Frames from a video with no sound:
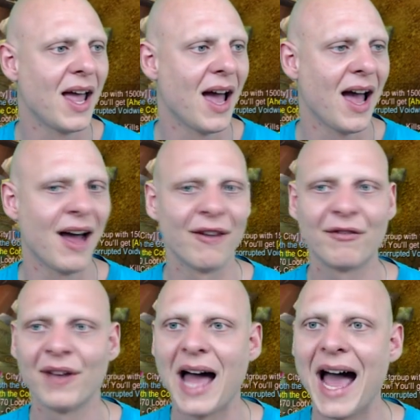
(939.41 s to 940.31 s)
I
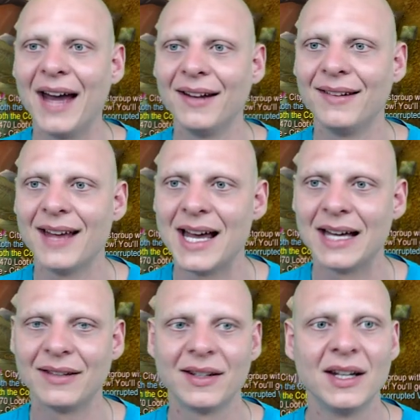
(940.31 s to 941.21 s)
have added
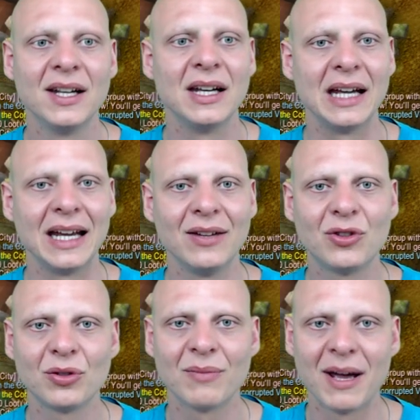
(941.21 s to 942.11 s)
that
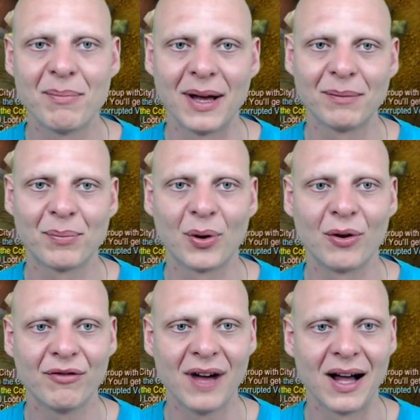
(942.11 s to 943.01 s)
into my pet
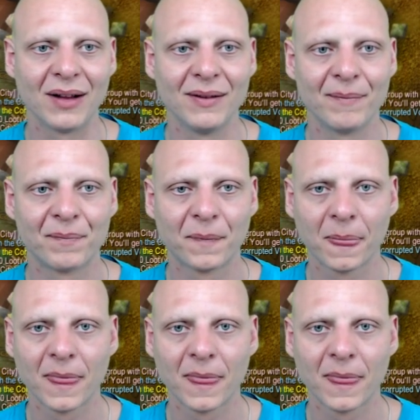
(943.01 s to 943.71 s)
profile.